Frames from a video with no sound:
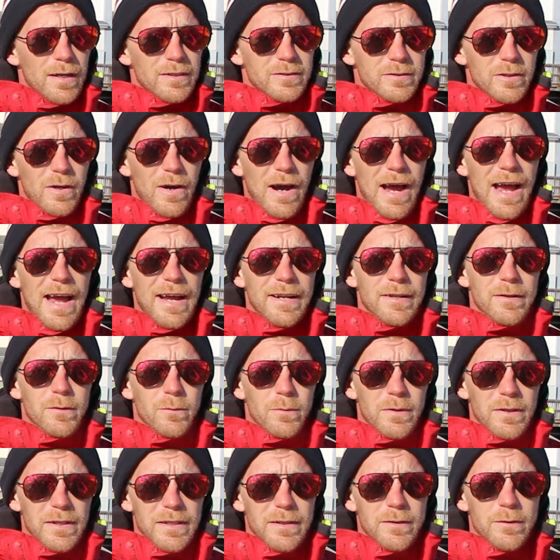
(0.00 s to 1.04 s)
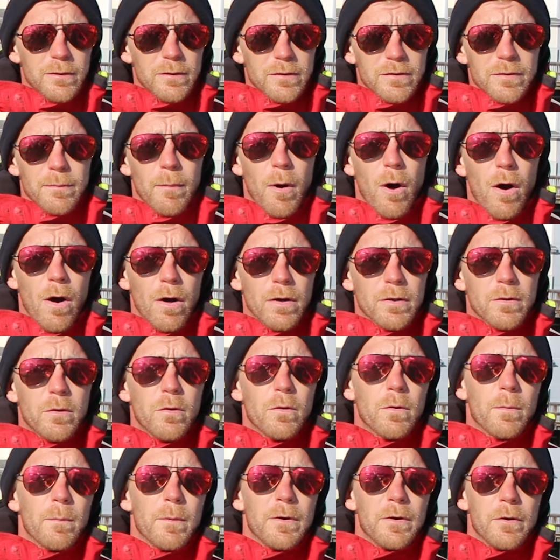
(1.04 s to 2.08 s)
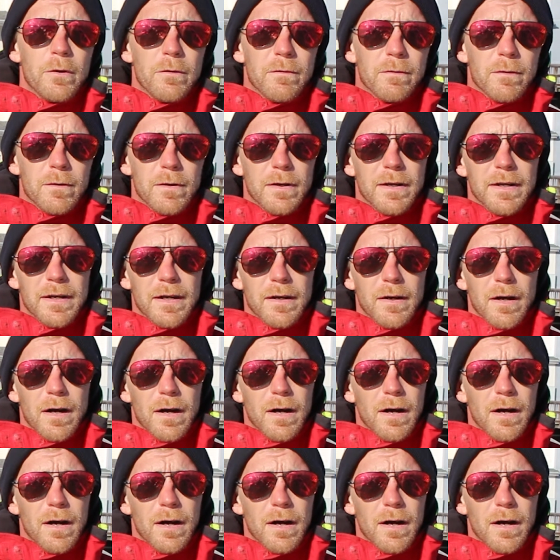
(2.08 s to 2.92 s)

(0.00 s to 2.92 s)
So I had to really do some hardcore maneuvering,